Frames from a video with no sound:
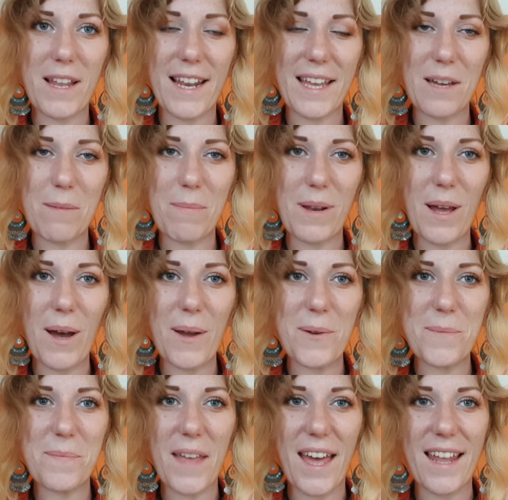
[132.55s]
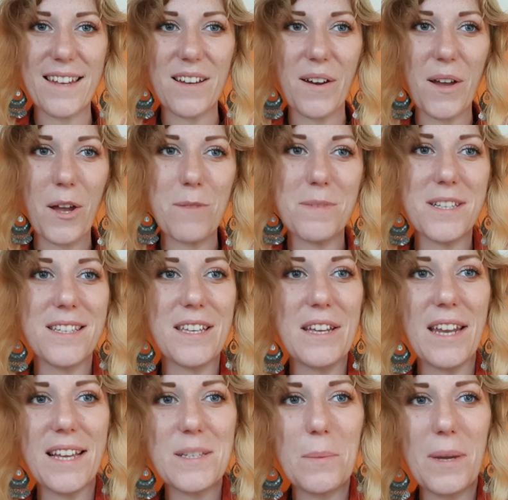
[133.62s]
the link below, and I hope to see
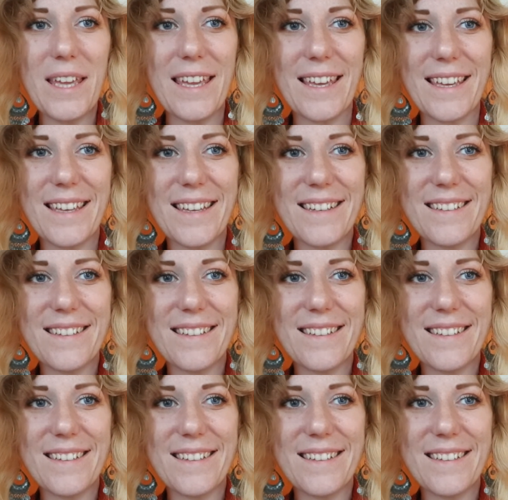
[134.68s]
you next week.